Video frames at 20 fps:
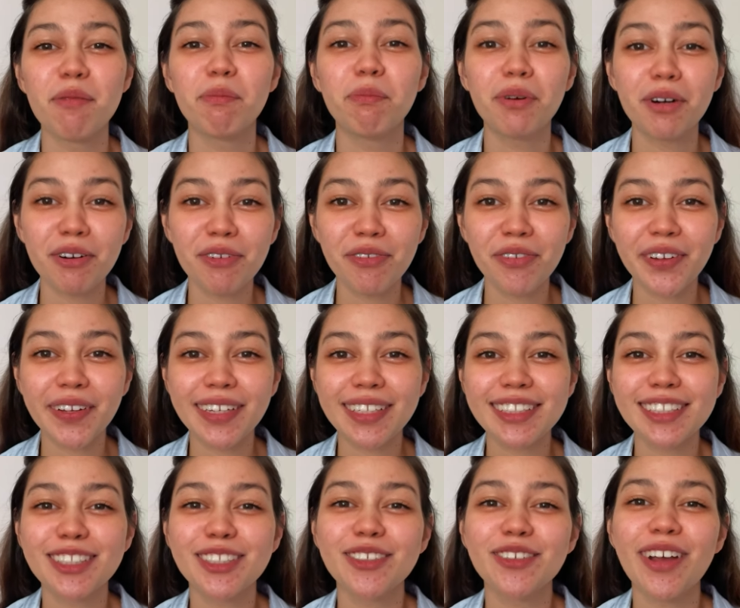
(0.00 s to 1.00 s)

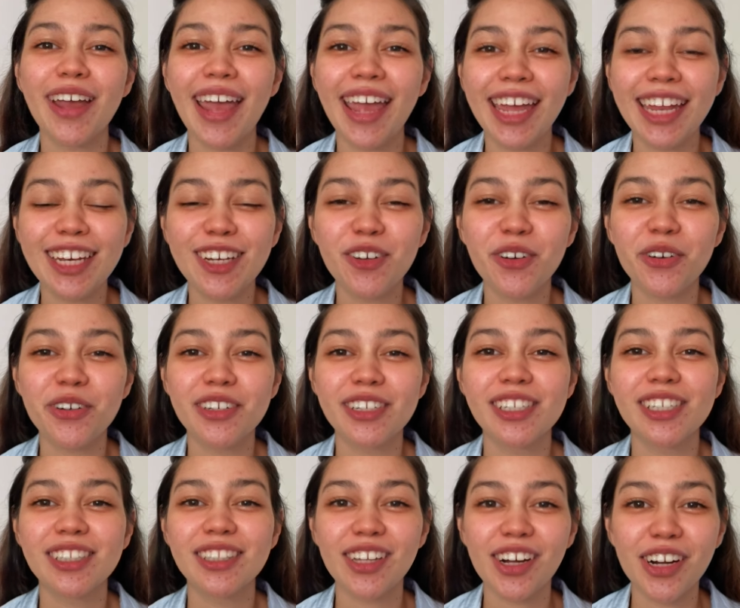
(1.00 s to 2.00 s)
Perfect to end or
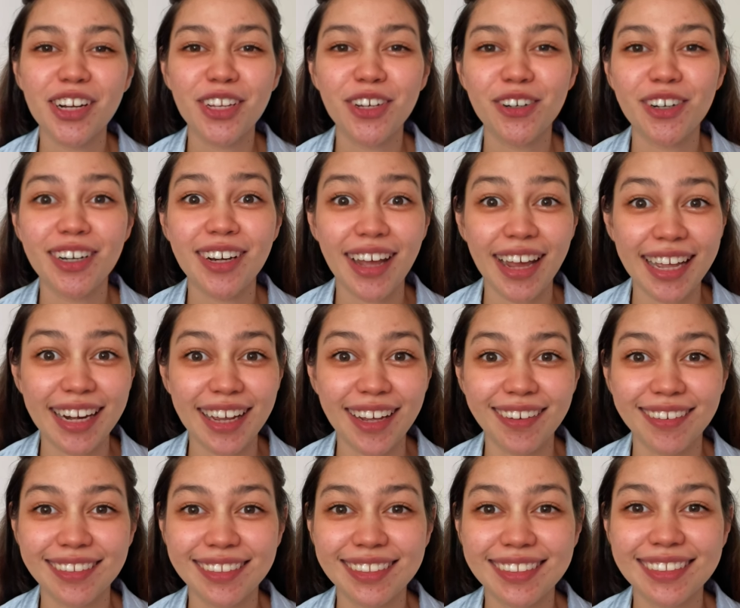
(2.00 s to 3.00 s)
start your night
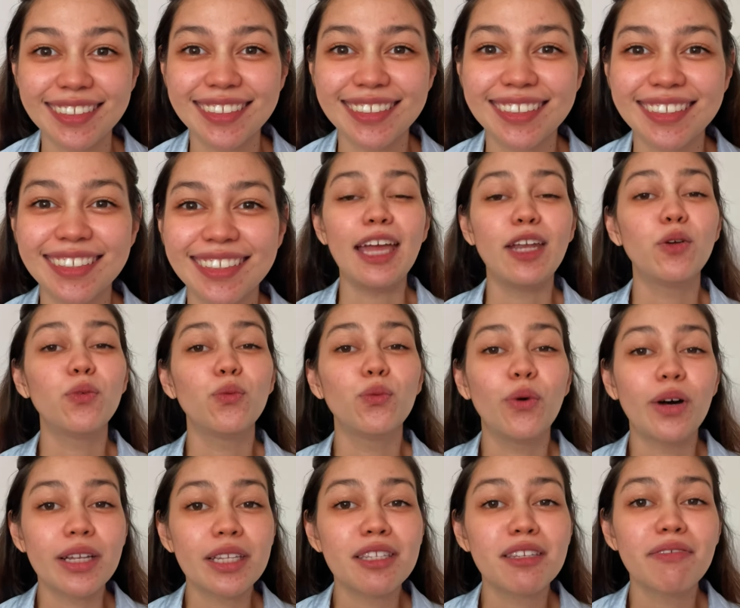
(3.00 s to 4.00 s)
out. And
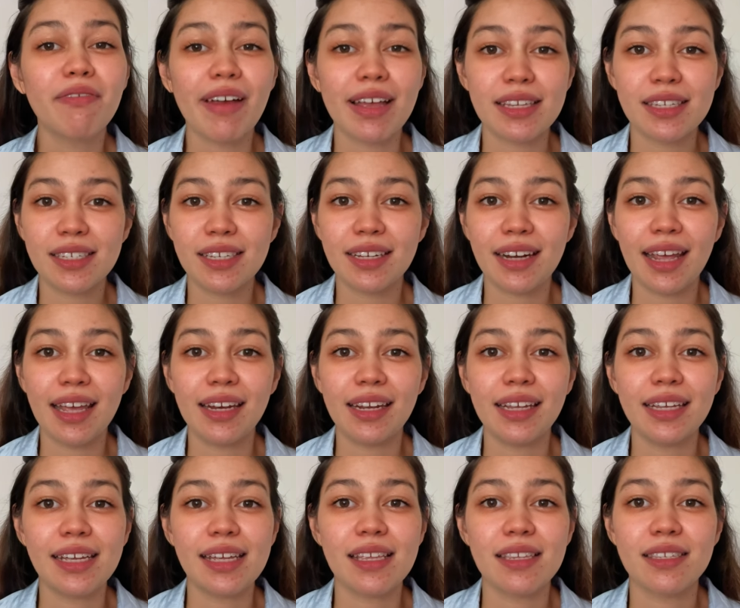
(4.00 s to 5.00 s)
what's
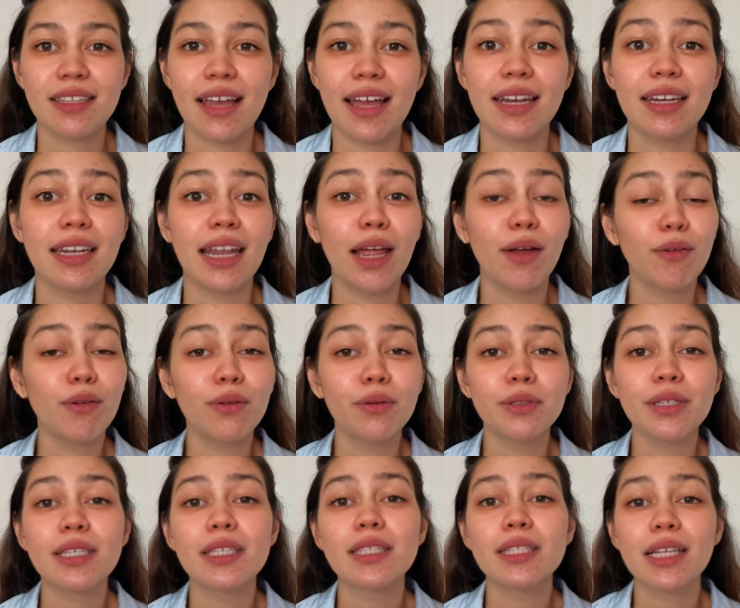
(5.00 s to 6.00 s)
fascinating is that they will
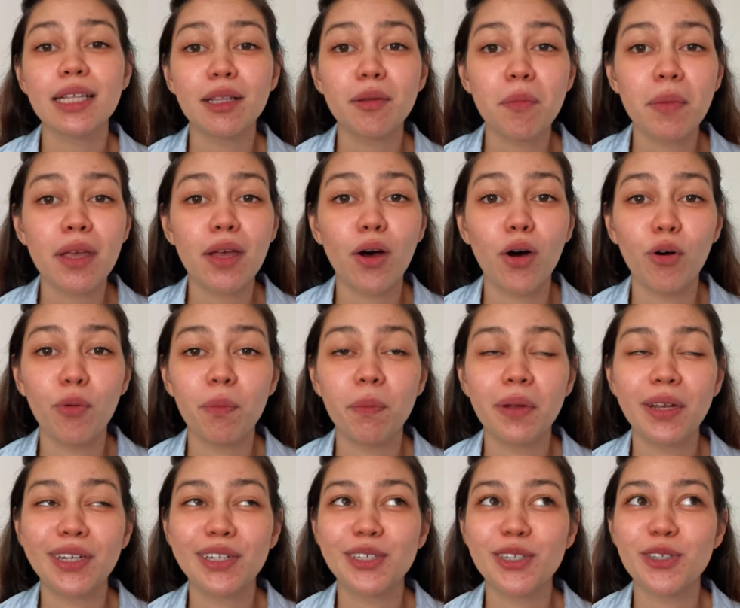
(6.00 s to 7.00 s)
still be
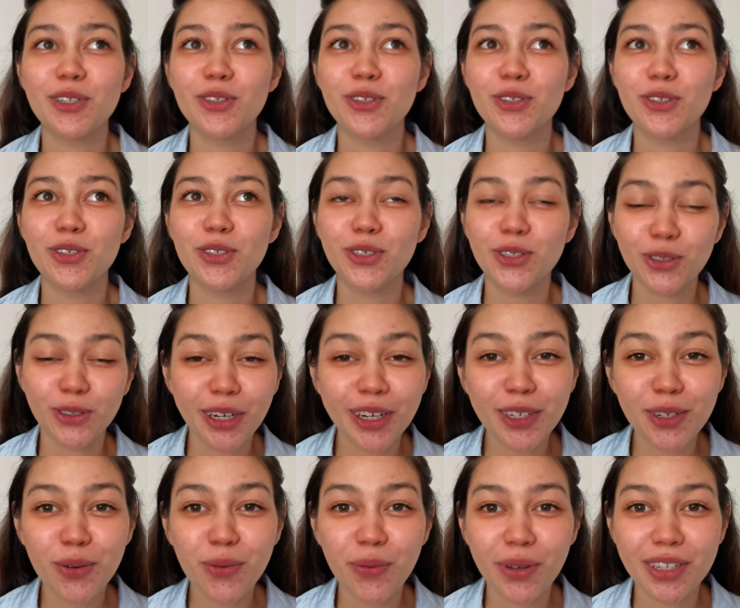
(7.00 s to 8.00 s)
open during
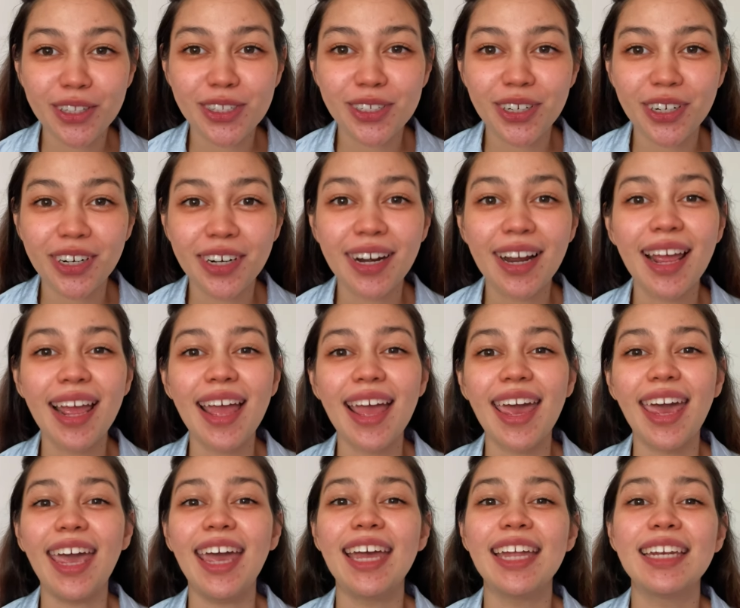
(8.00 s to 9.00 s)
the winter
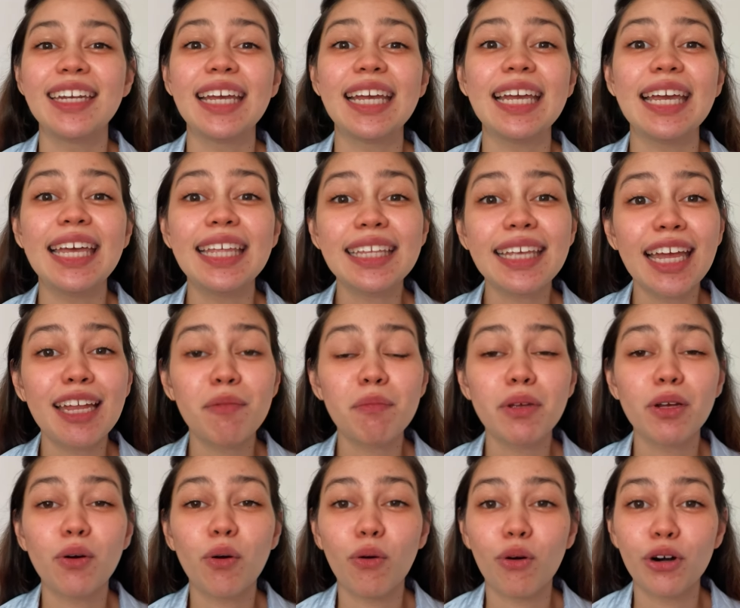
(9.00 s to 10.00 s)
and it can
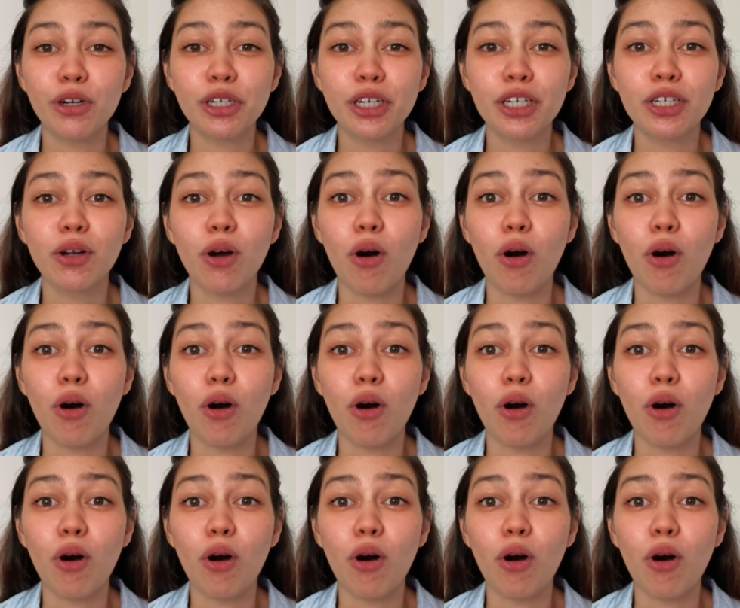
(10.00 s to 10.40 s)
be ordered